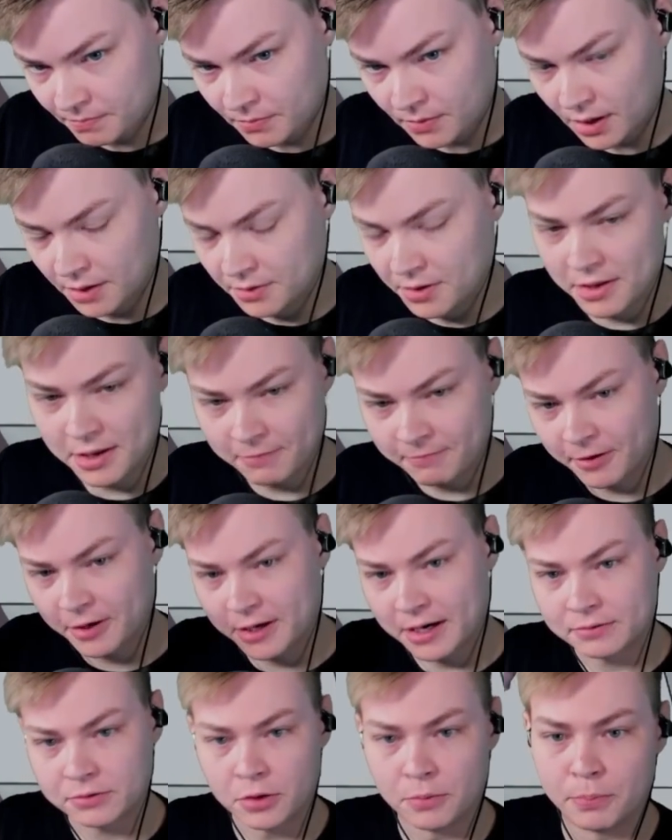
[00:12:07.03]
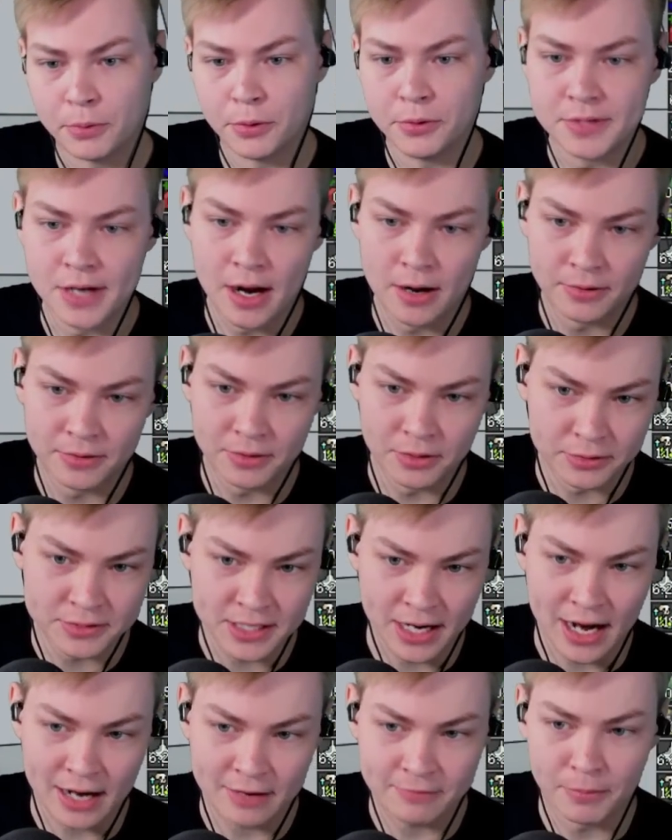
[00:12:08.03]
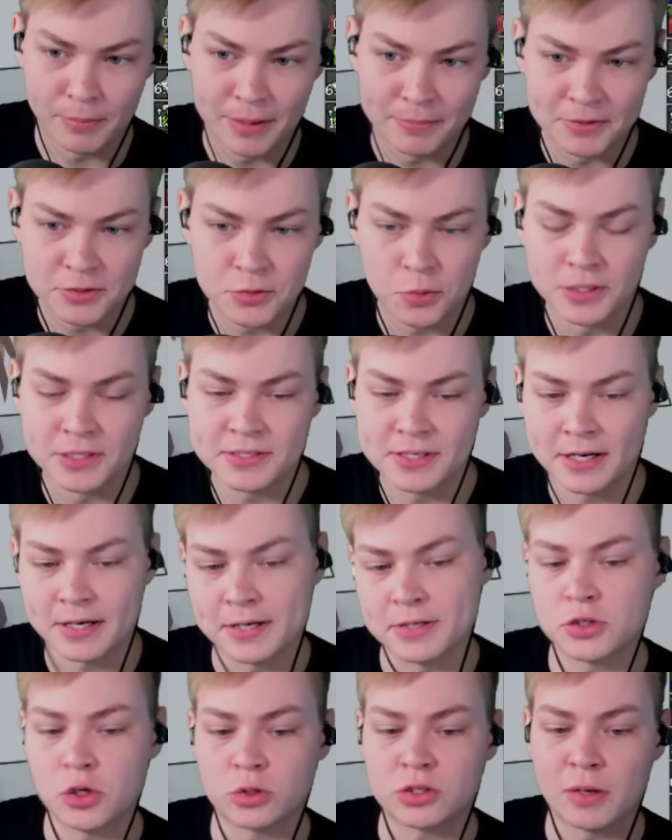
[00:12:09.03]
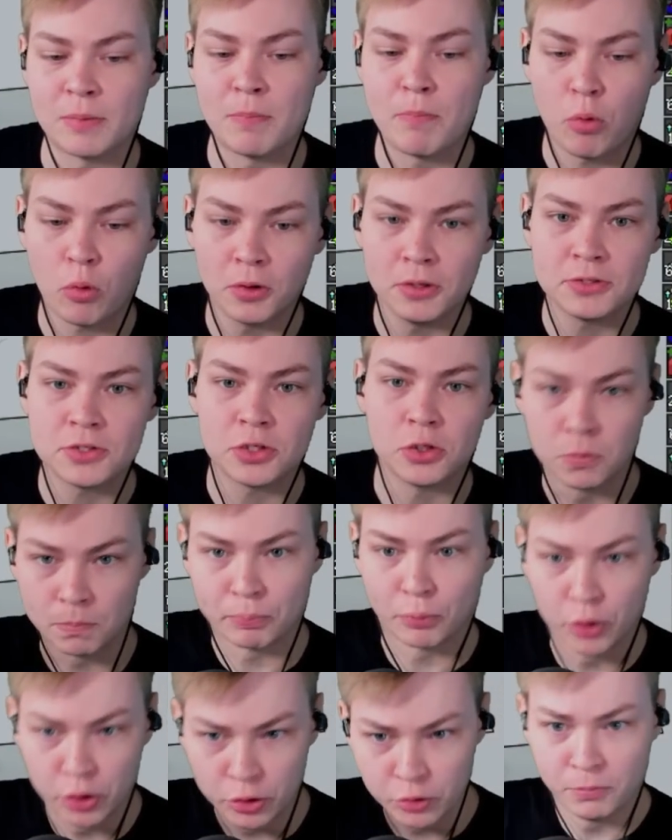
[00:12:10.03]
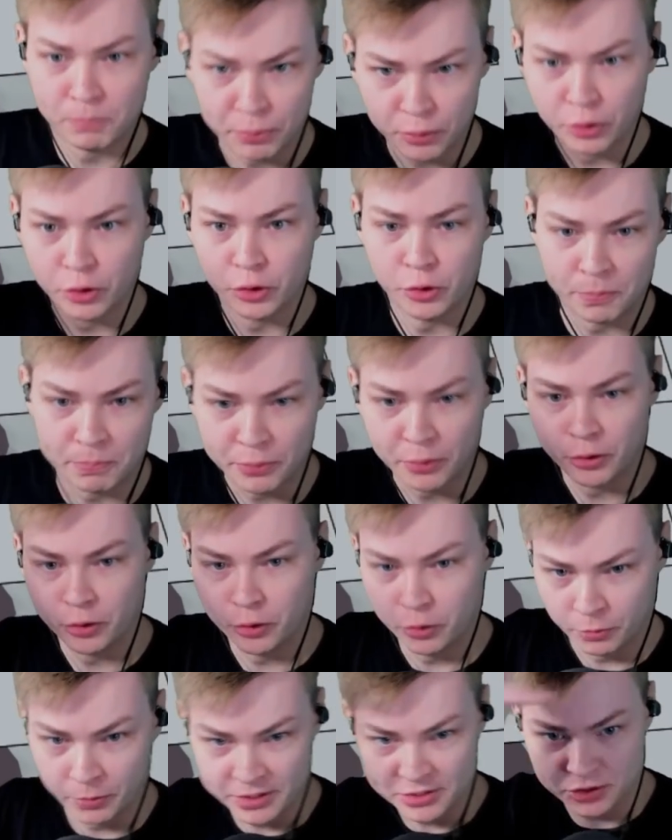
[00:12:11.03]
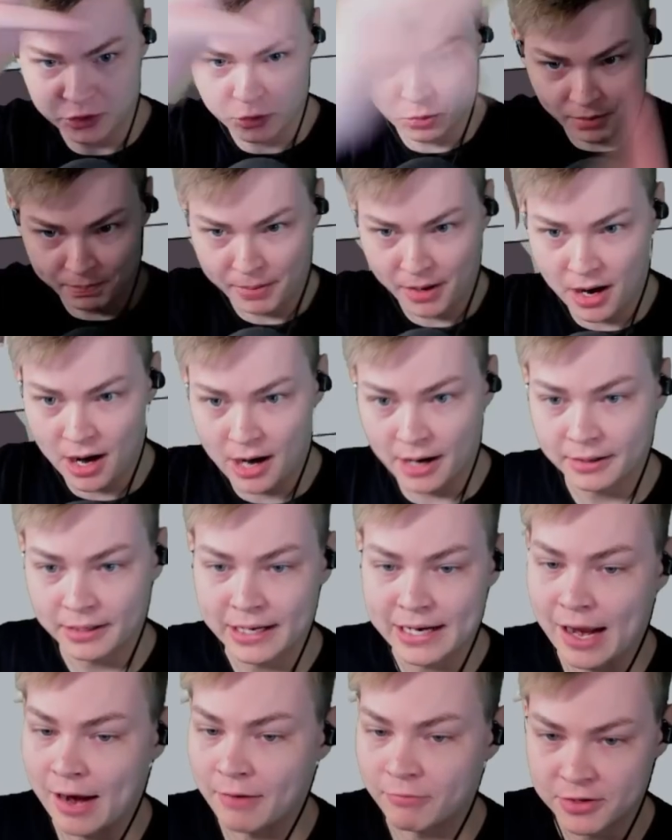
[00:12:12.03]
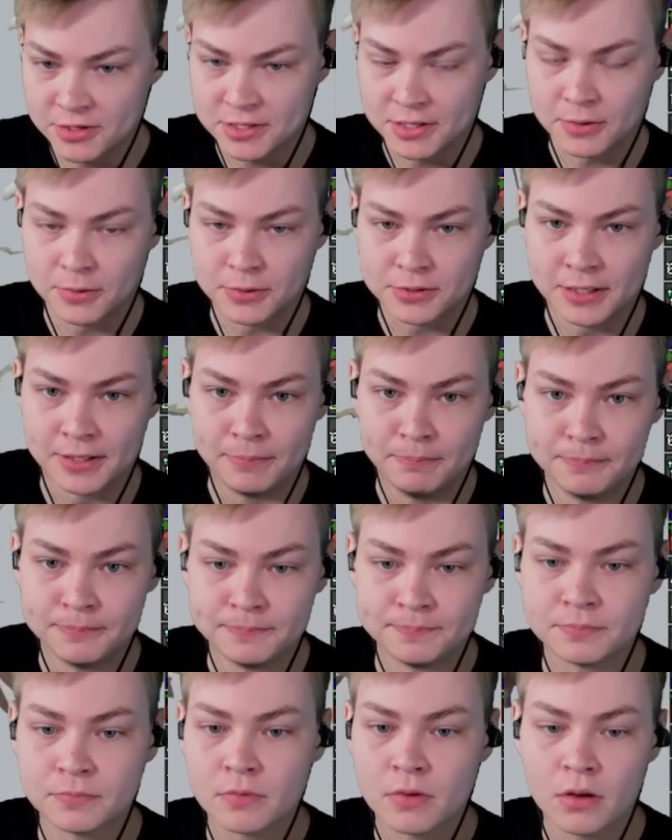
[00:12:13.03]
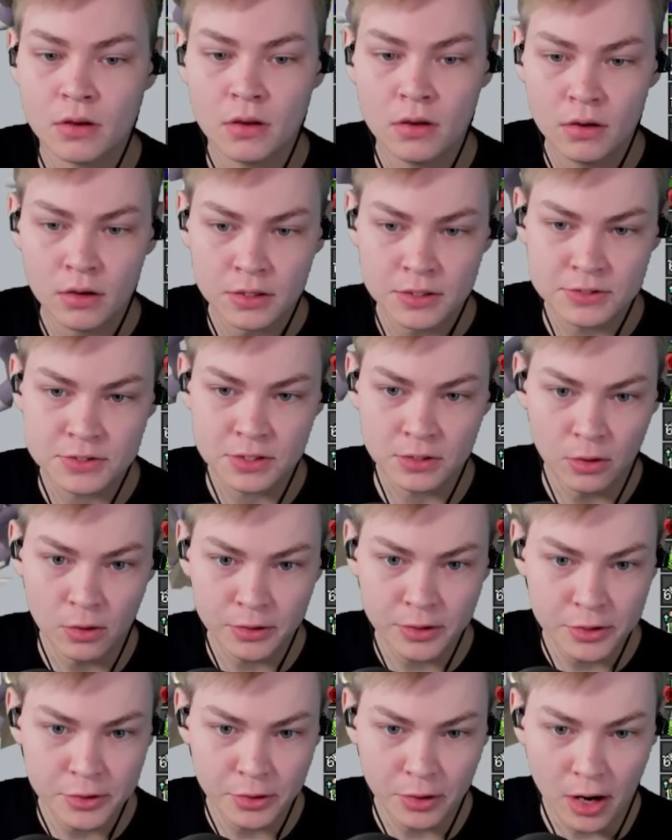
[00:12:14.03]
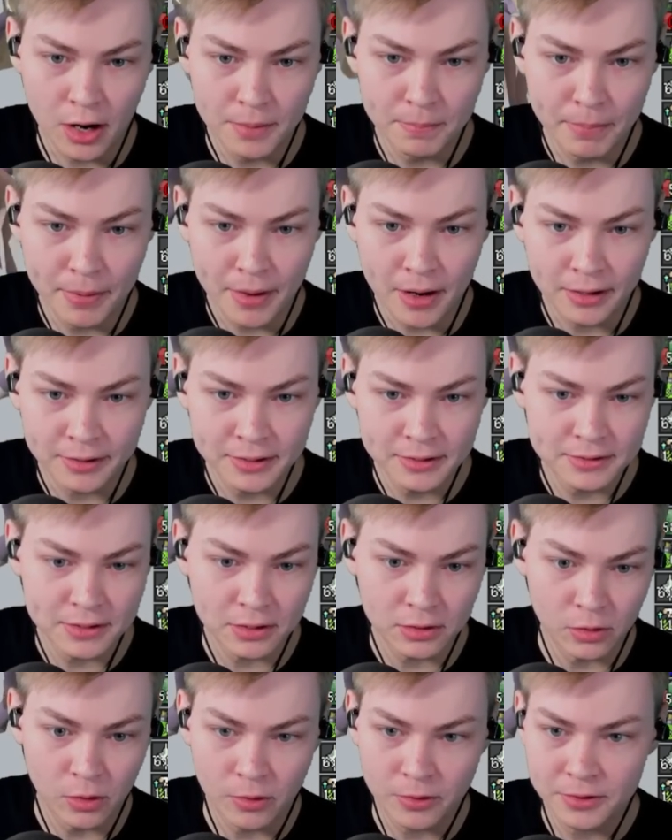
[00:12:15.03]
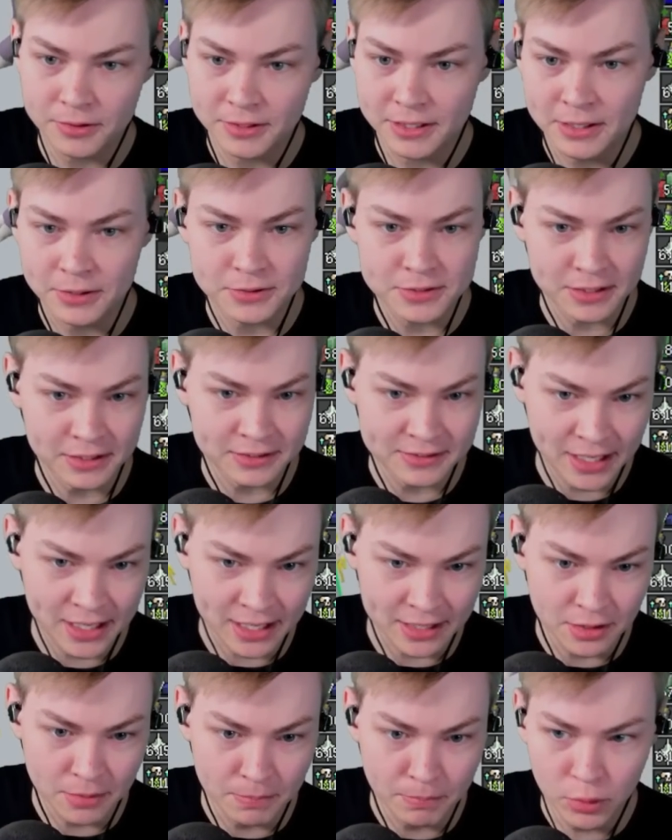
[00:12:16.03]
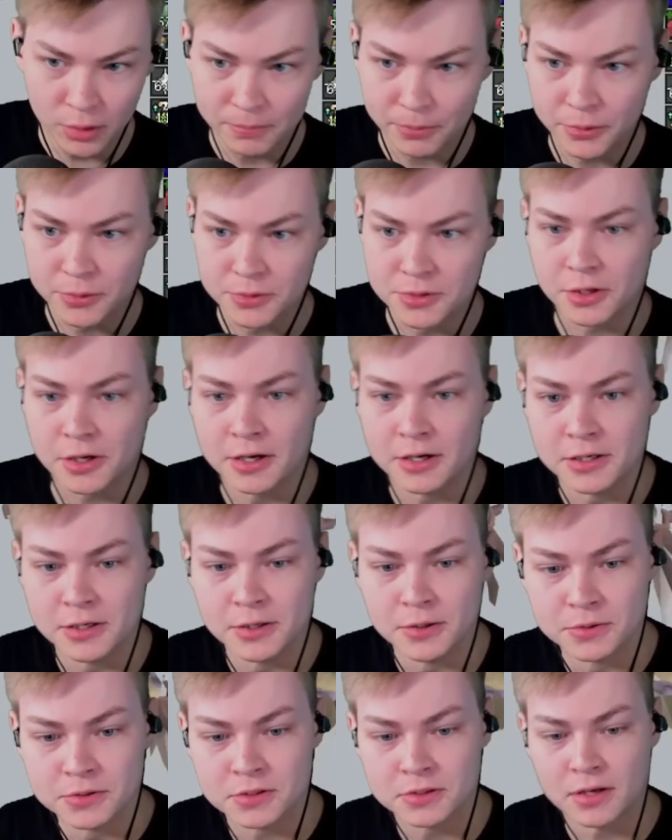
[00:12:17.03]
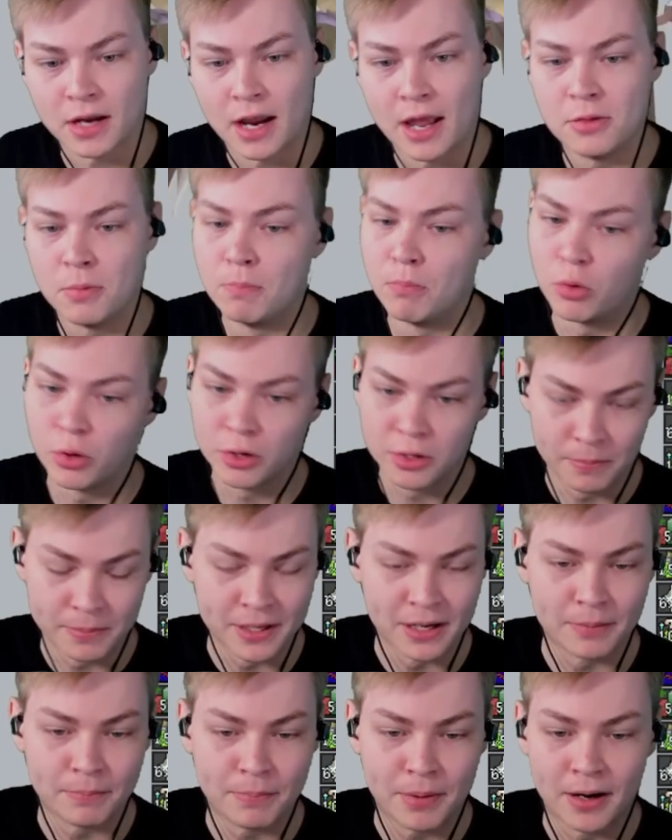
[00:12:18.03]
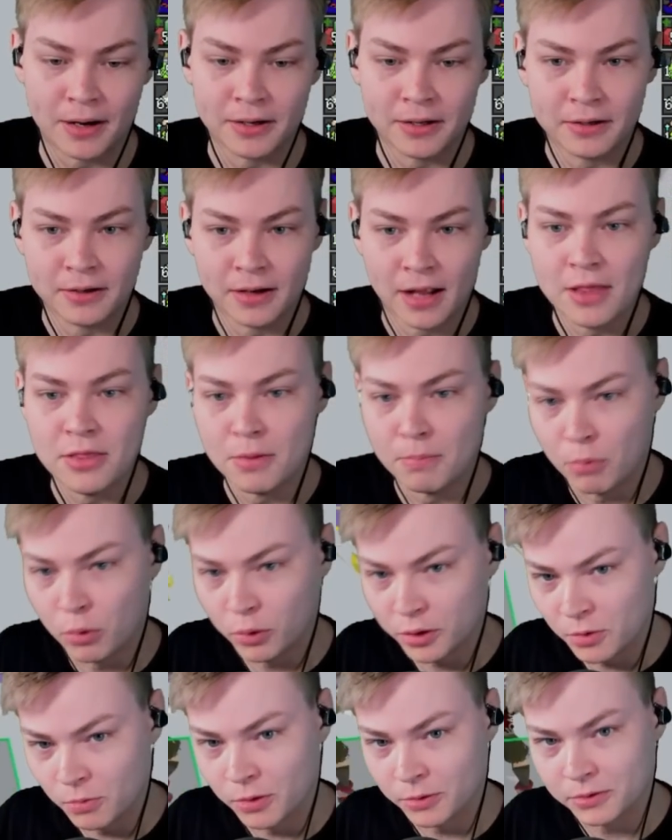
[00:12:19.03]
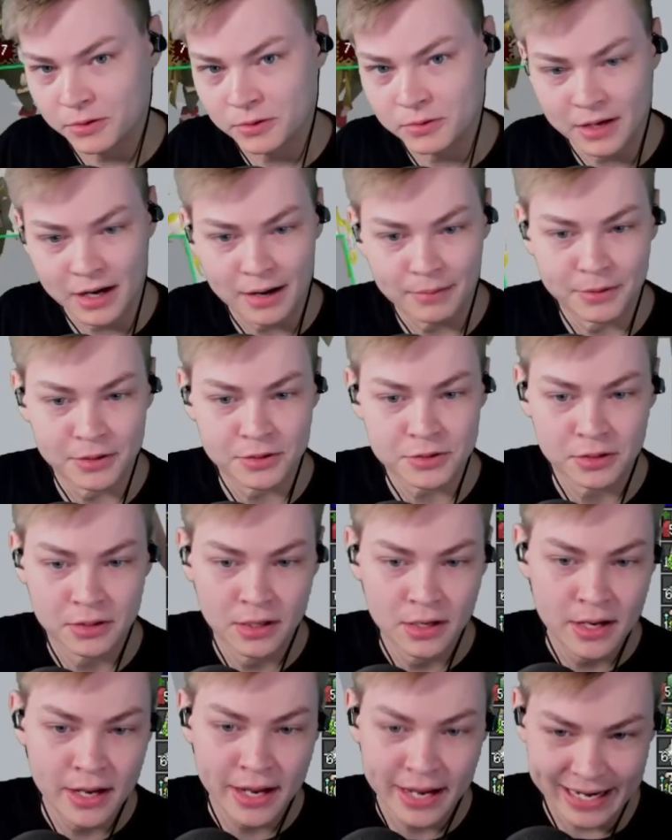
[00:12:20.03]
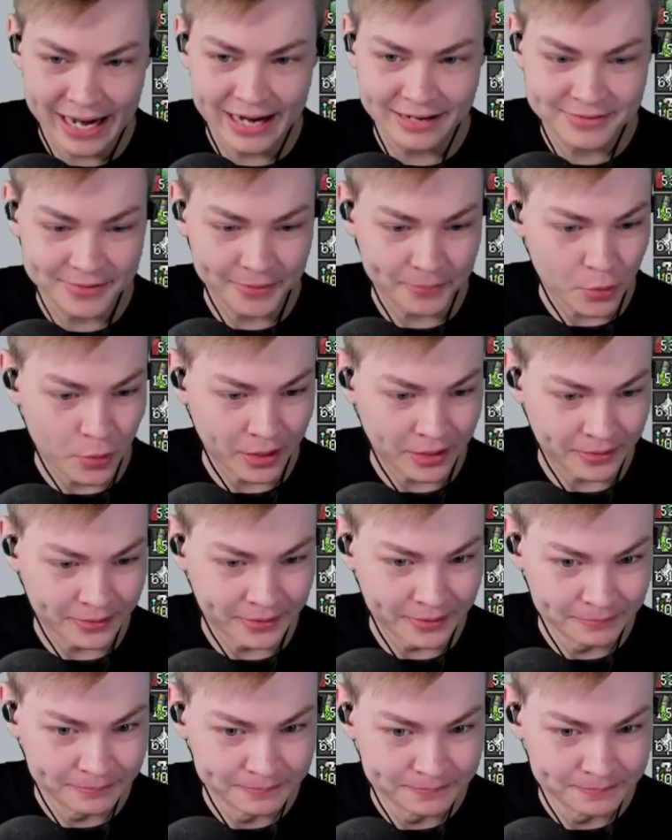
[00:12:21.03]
And then they forget to brew down and they'll attack for maybe 20 seconds. So it's important to brew, restore pot, like every single time. Because the longer you're unpotted, the longer the kill's going to take and the more brew you're going to use. And the more you'll be unpotted and the more you won't do damage. It adds up quickly.